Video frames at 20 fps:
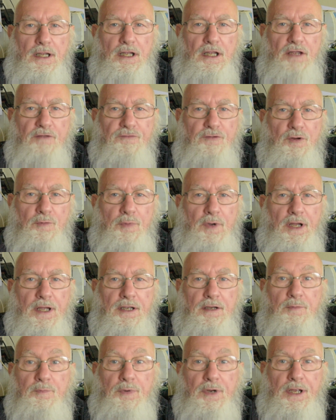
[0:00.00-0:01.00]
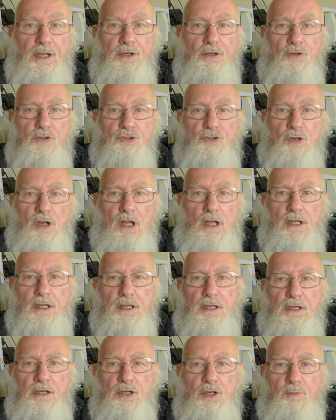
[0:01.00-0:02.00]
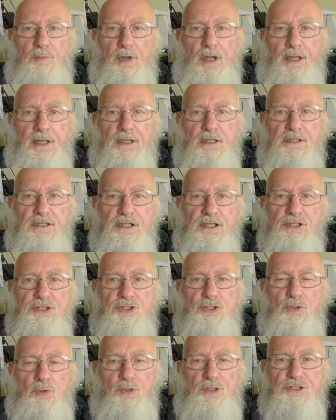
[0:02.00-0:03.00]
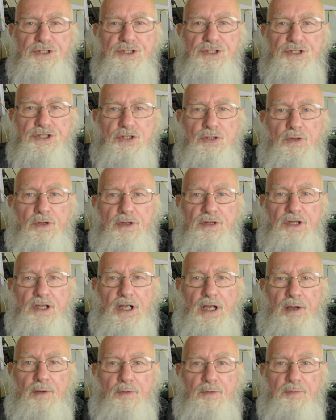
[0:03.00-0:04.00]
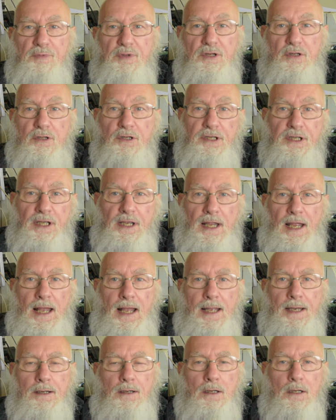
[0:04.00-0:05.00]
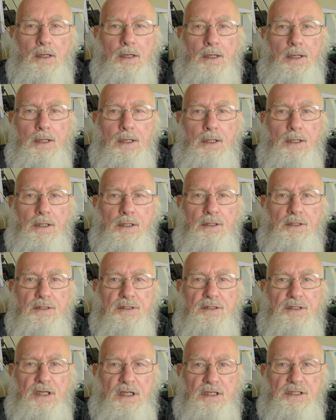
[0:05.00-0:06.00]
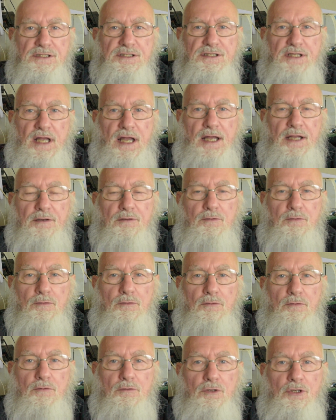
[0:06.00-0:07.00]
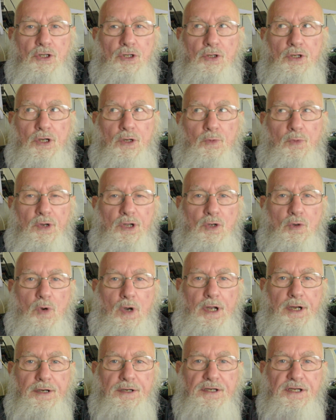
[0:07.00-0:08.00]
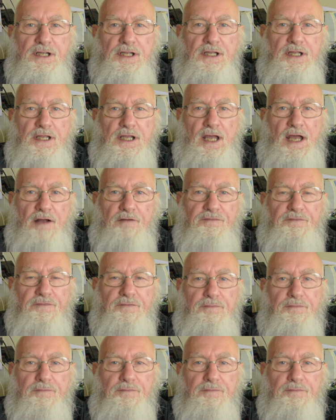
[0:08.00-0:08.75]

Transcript: if you're buying a brand new truck and you're buying a diesel, which is the only thing I would be looking at, does that unit require DEF?